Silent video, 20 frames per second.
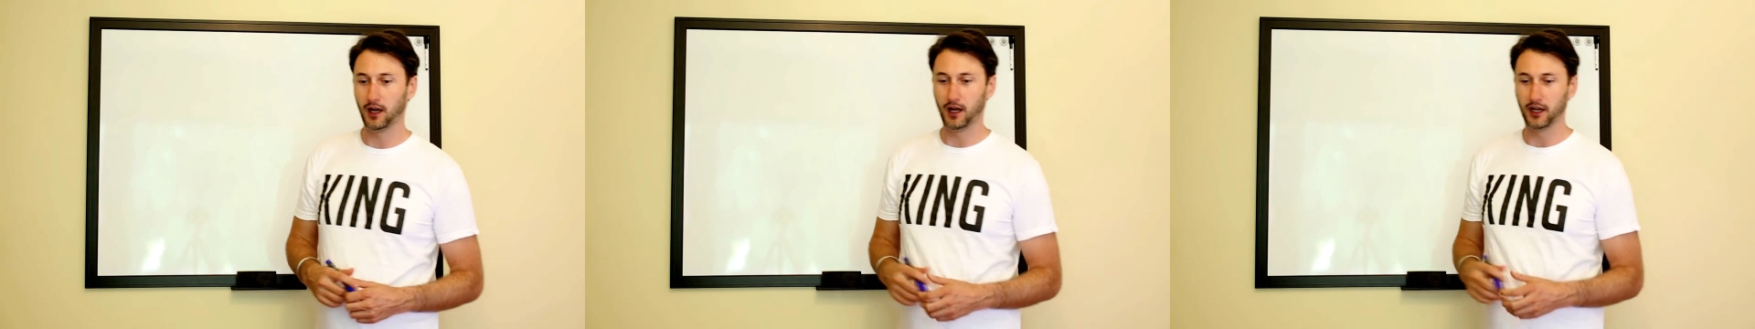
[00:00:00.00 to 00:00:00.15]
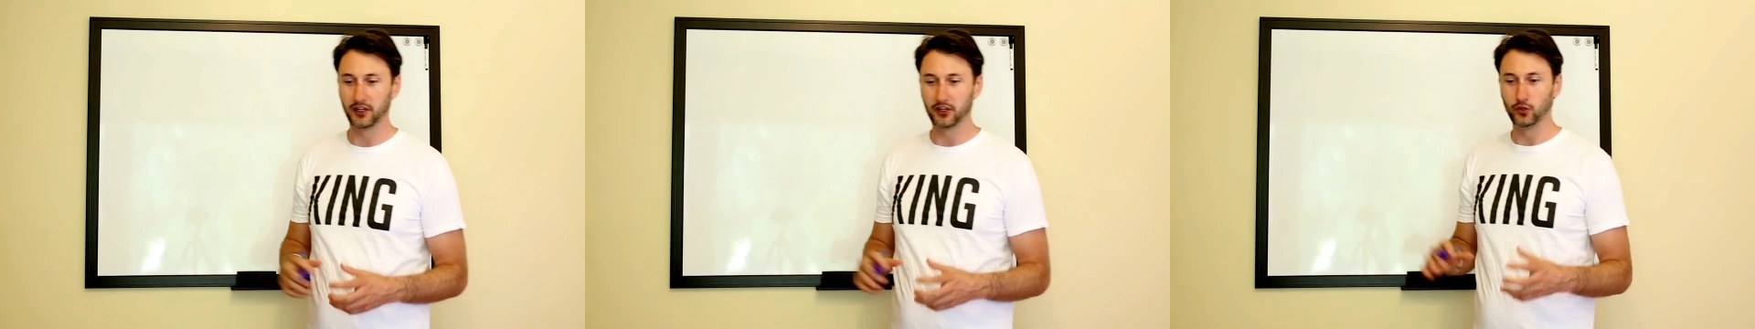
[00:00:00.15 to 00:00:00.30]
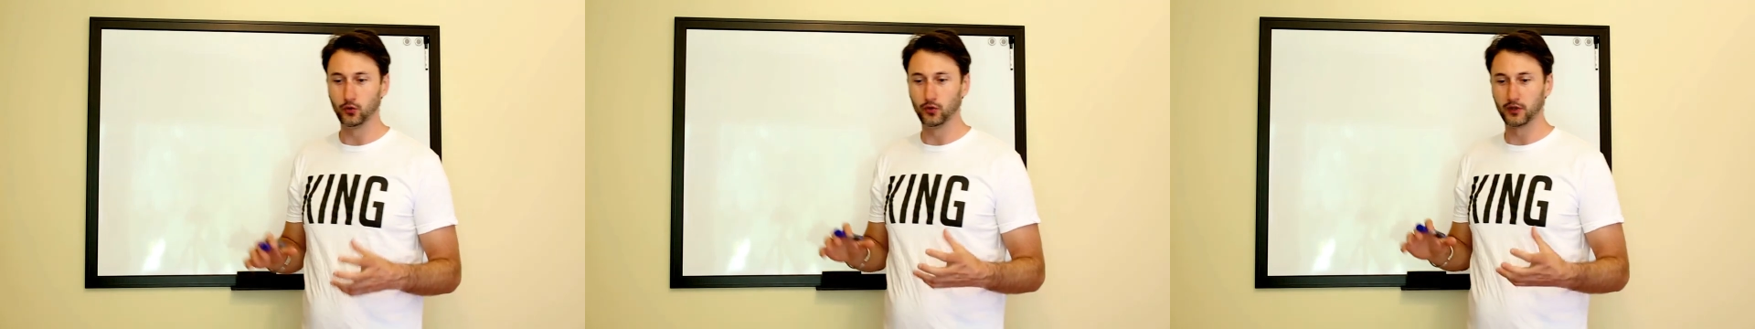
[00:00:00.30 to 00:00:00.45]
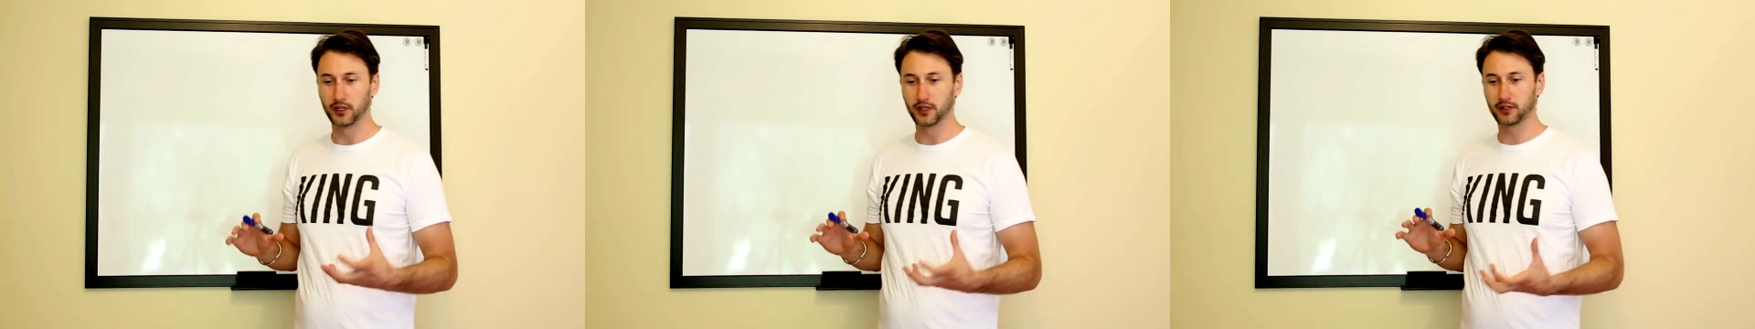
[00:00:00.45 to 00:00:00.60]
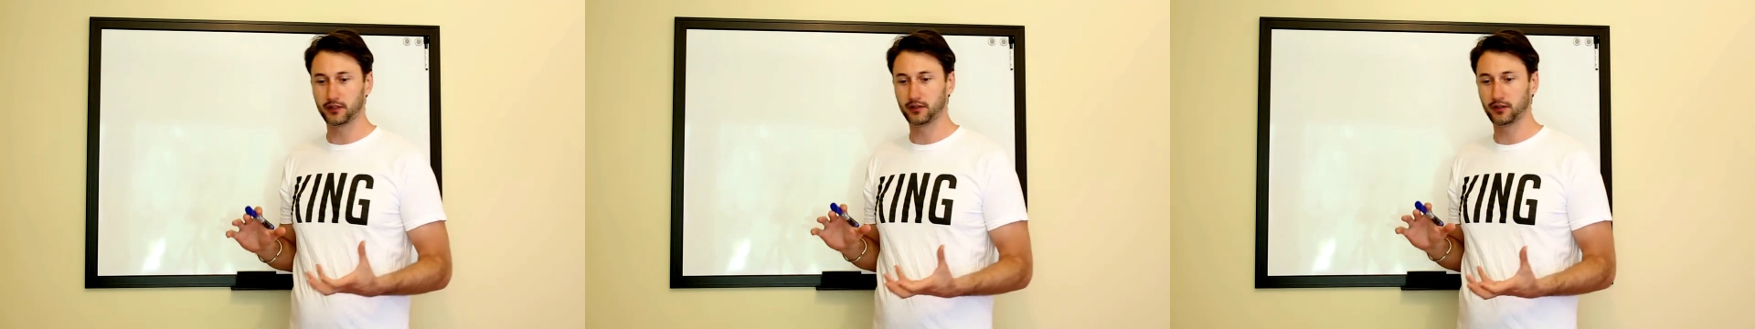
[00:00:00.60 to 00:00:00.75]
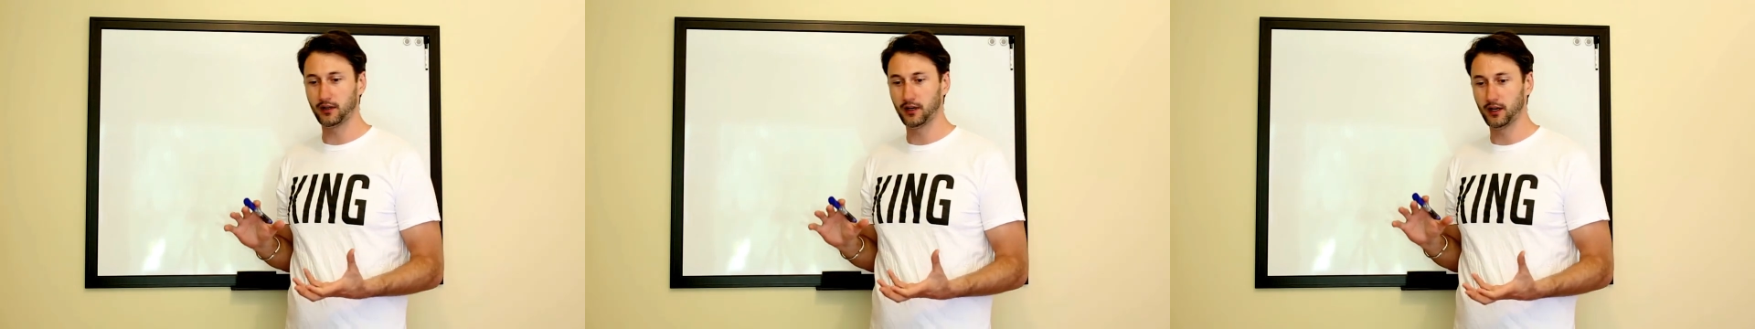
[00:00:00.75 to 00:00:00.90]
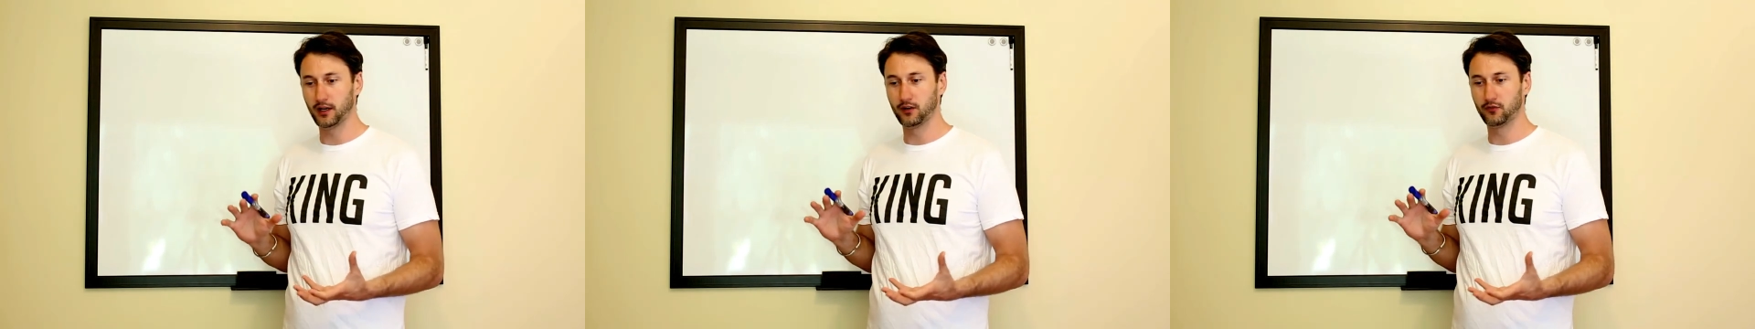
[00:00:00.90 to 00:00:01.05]
a
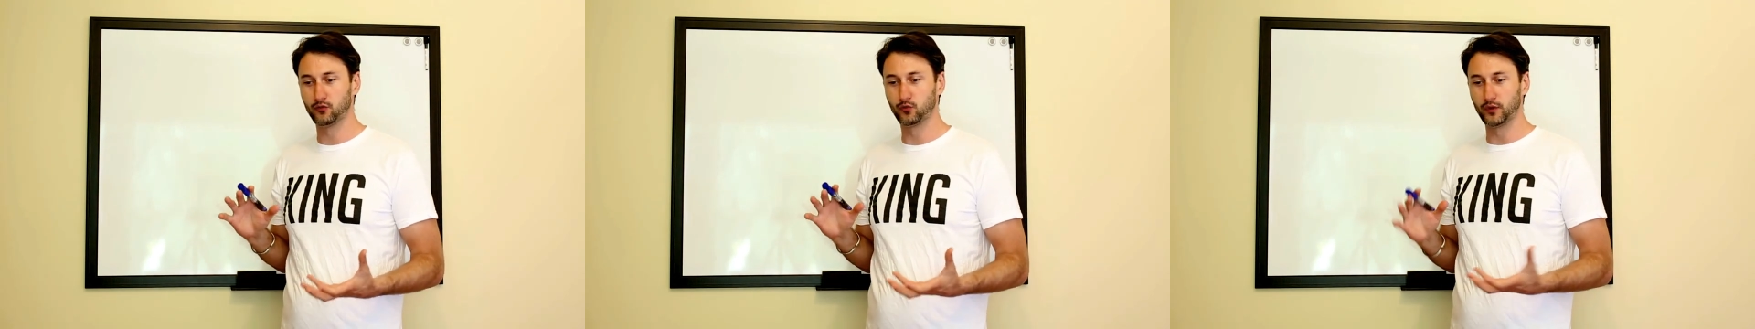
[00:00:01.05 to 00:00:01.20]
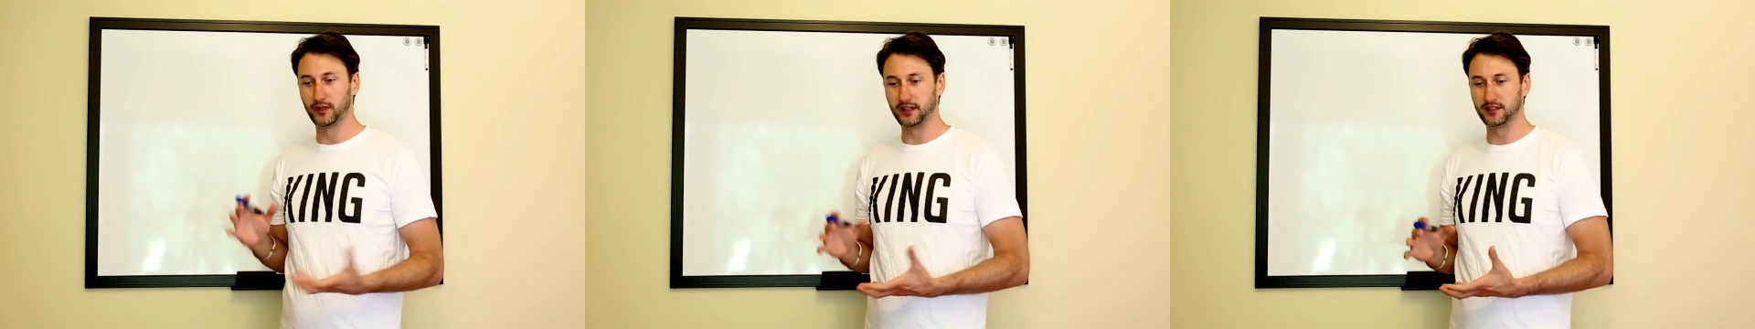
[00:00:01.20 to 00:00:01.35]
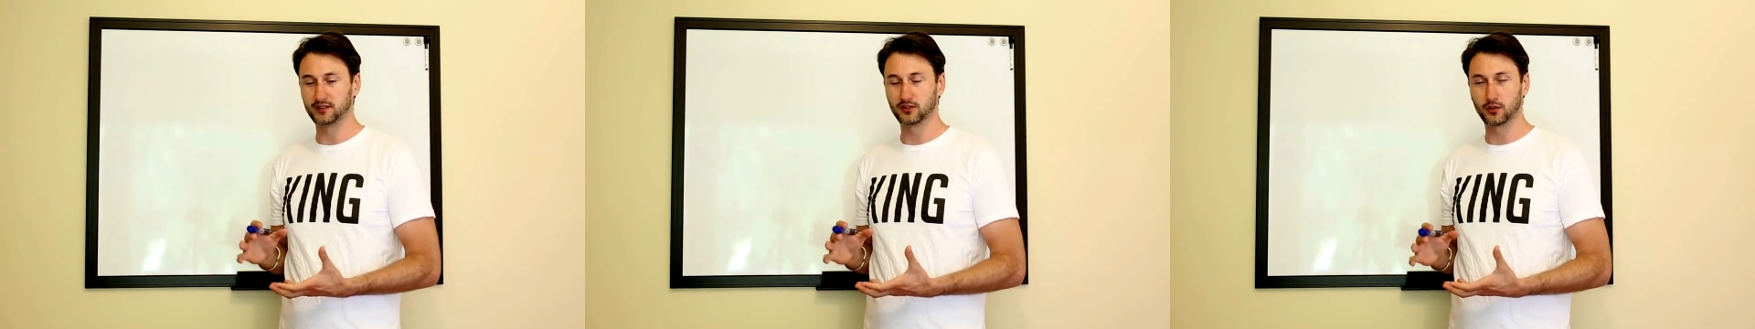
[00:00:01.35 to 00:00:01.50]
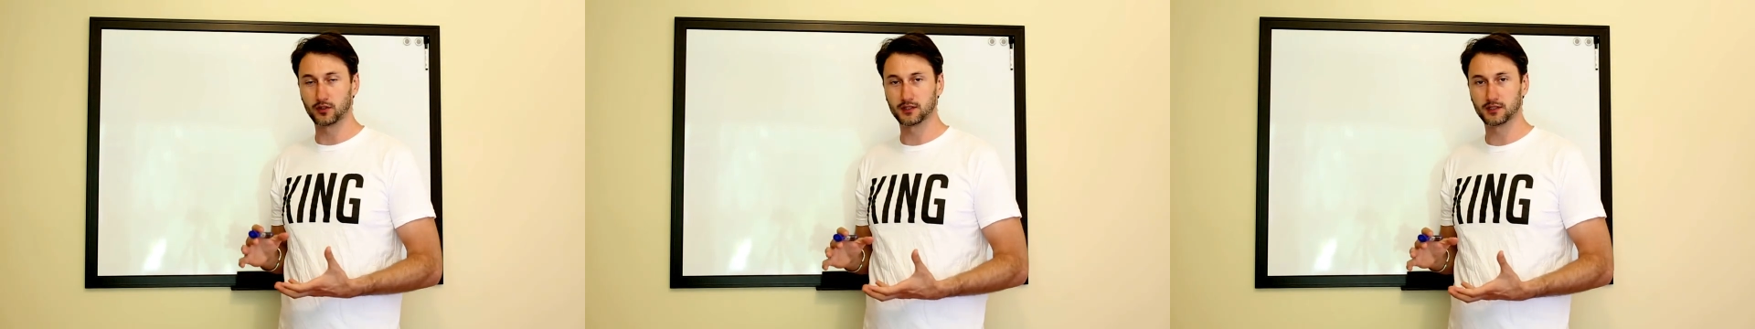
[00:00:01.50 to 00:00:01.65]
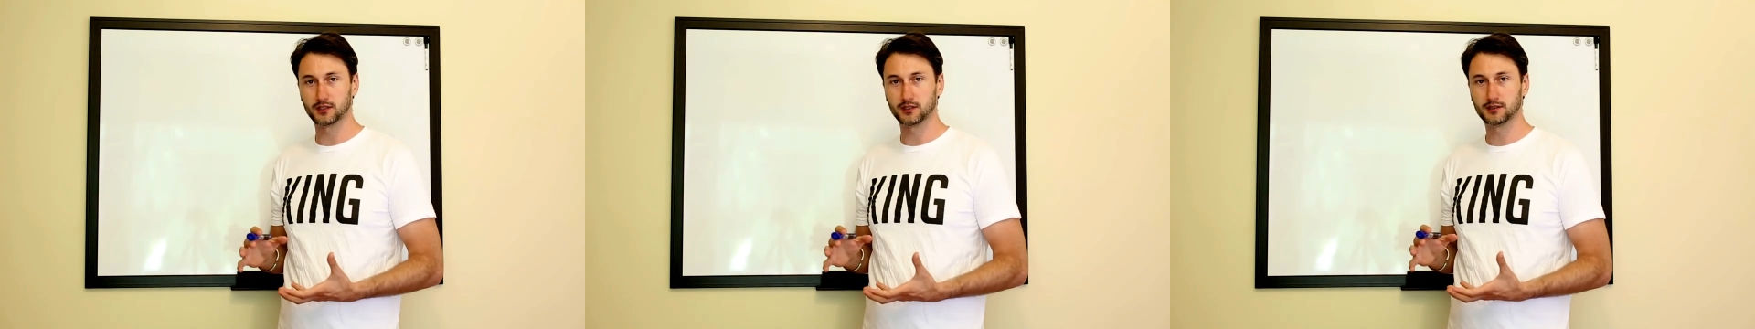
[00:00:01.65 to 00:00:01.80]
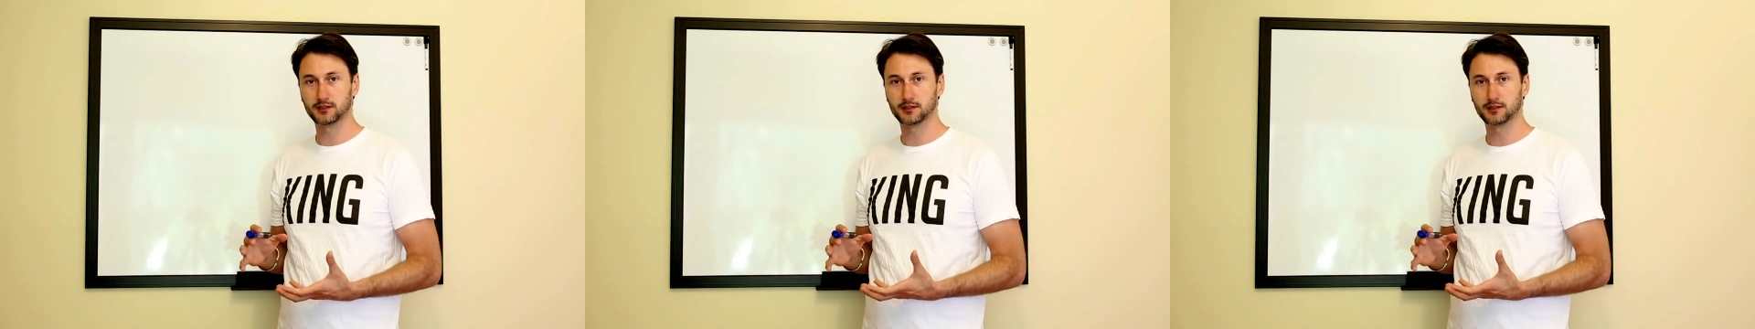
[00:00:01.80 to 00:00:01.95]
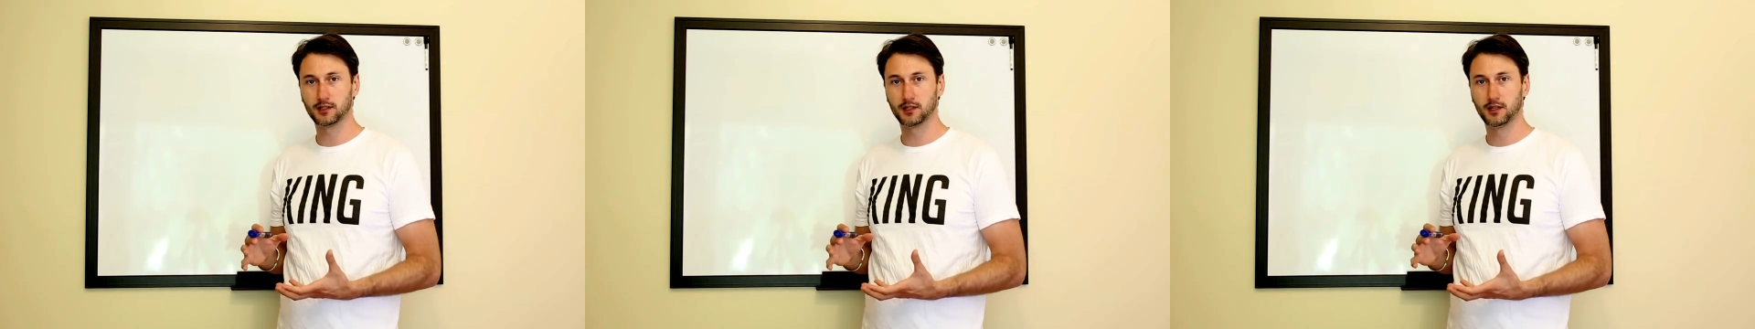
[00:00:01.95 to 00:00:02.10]
unit of
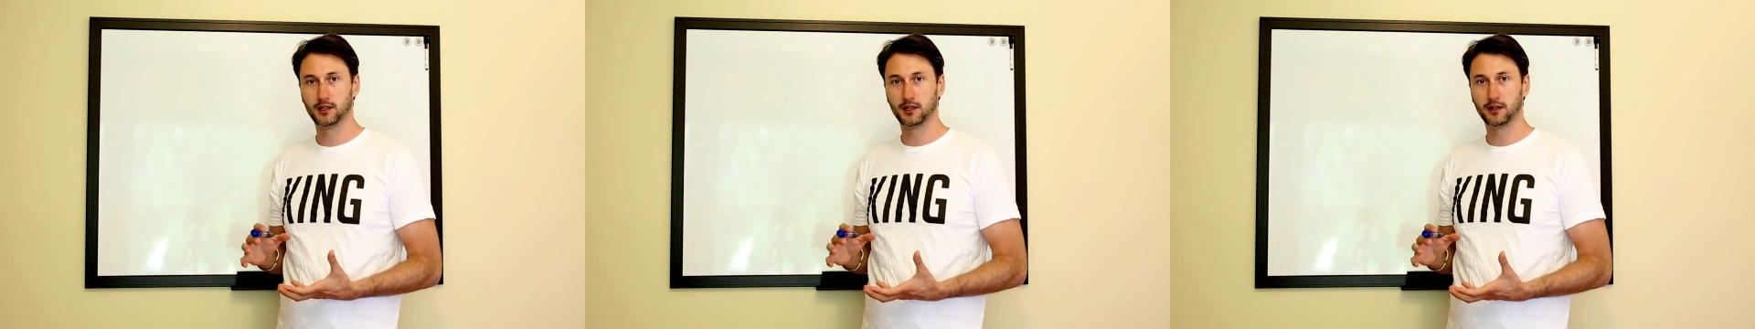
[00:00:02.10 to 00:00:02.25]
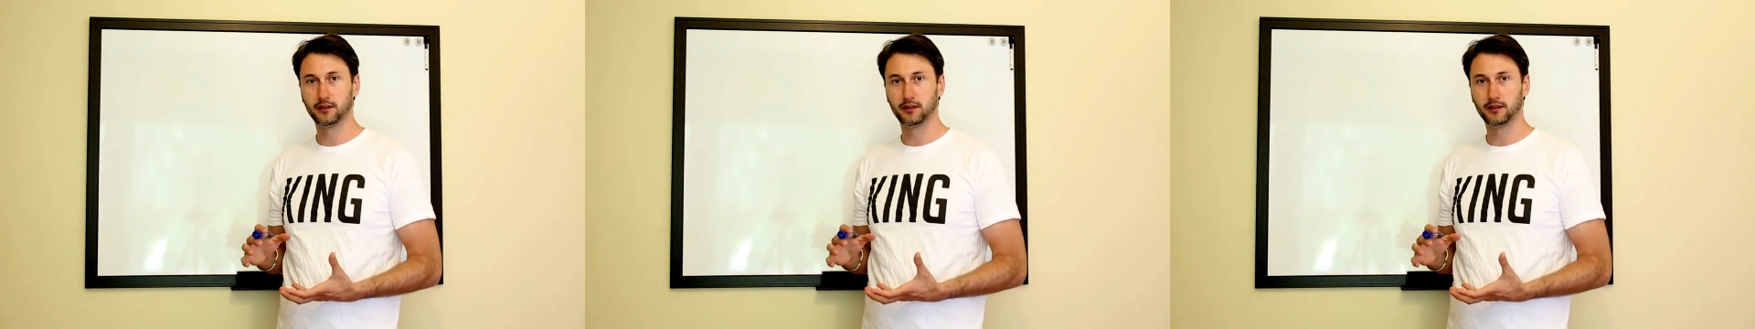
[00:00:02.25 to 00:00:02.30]
resources